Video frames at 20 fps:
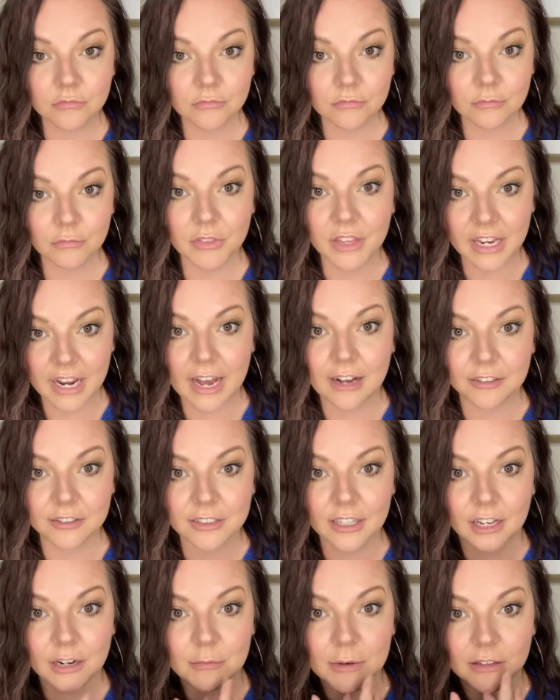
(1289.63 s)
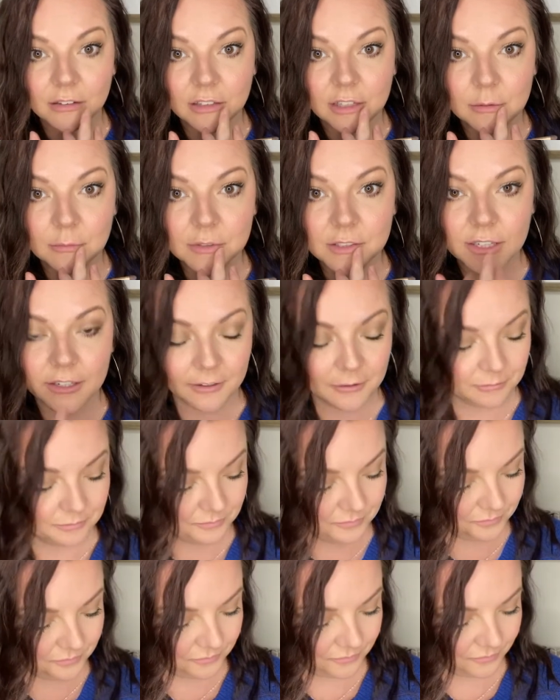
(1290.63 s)
the outside of my lips there.
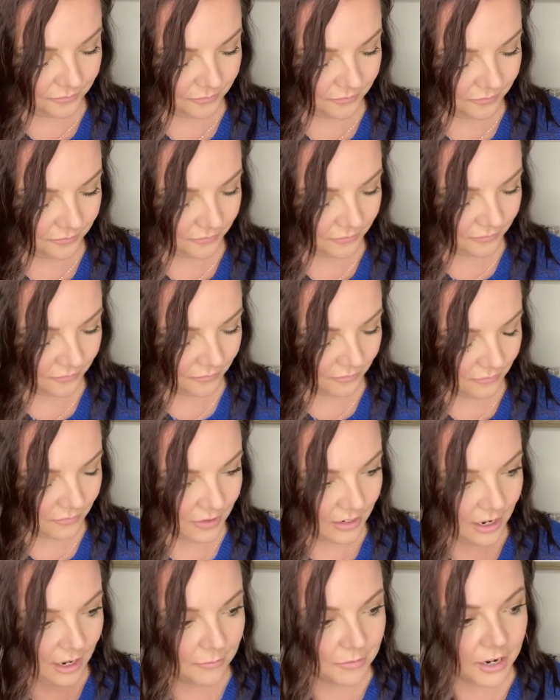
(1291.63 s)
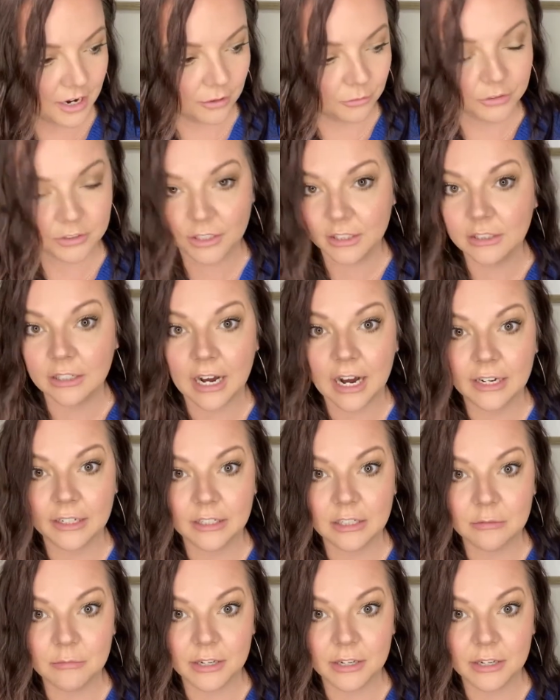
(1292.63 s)
I'm not really lining them,